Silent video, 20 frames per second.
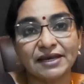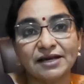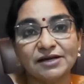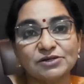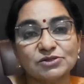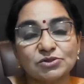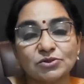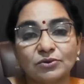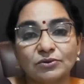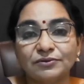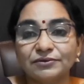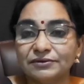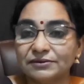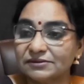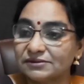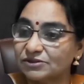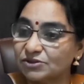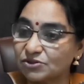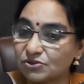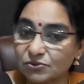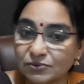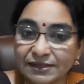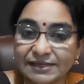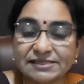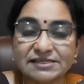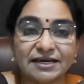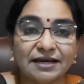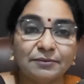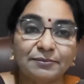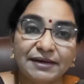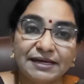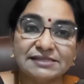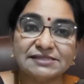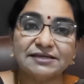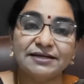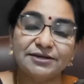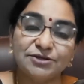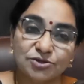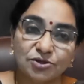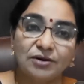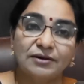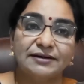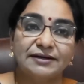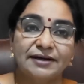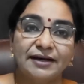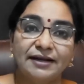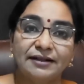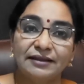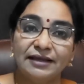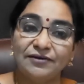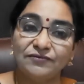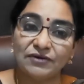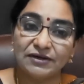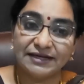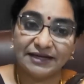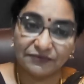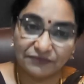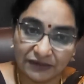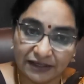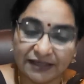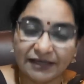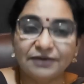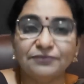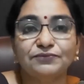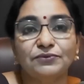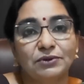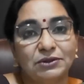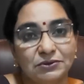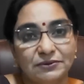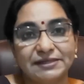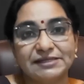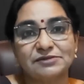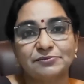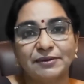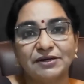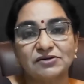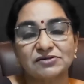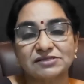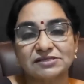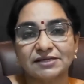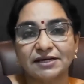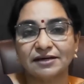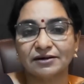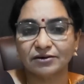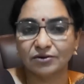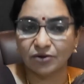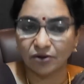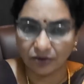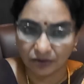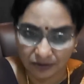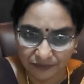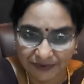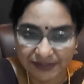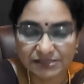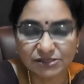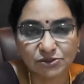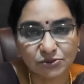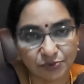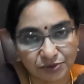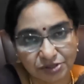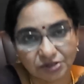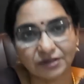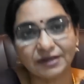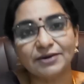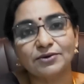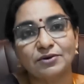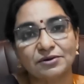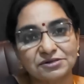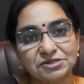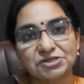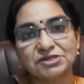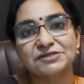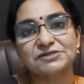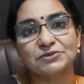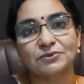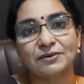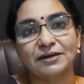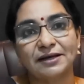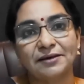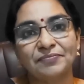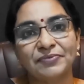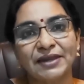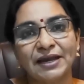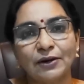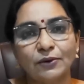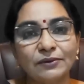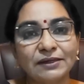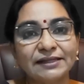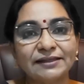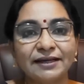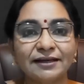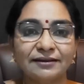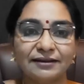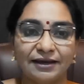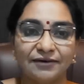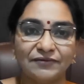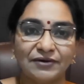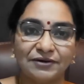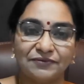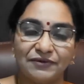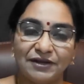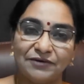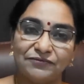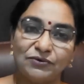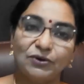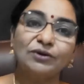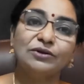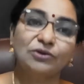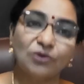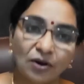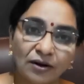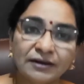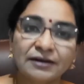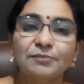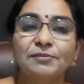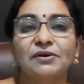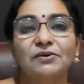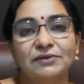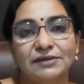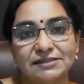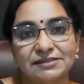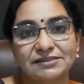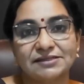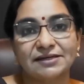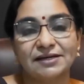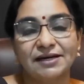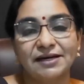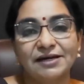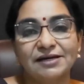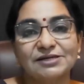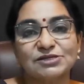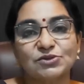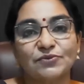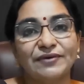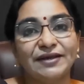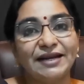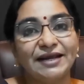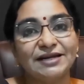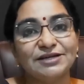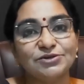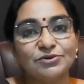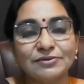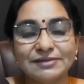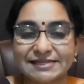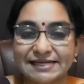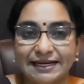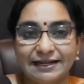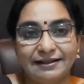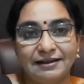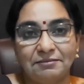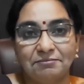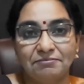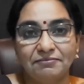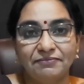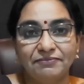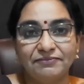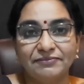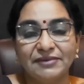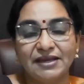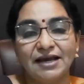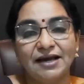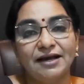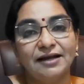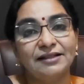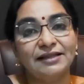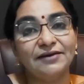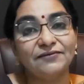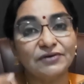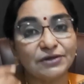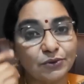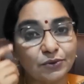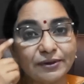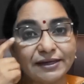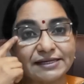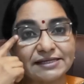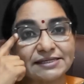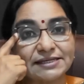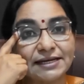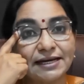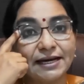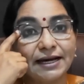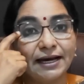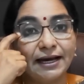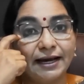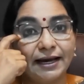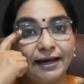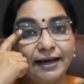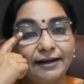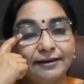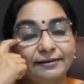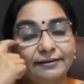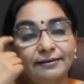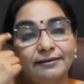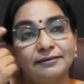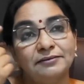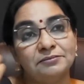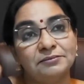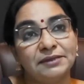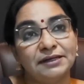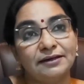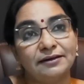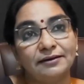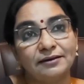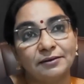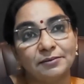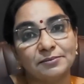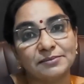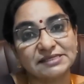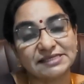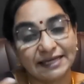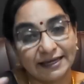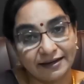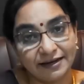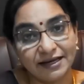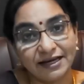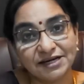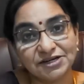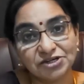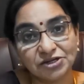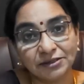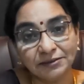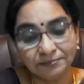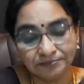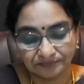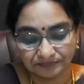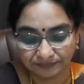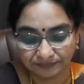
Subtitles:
So students can be easily taught and they will definitely follow it because they are always socially conscious only. Only thing they have not thought about it. So we need to tell them and they will do it. And segregation,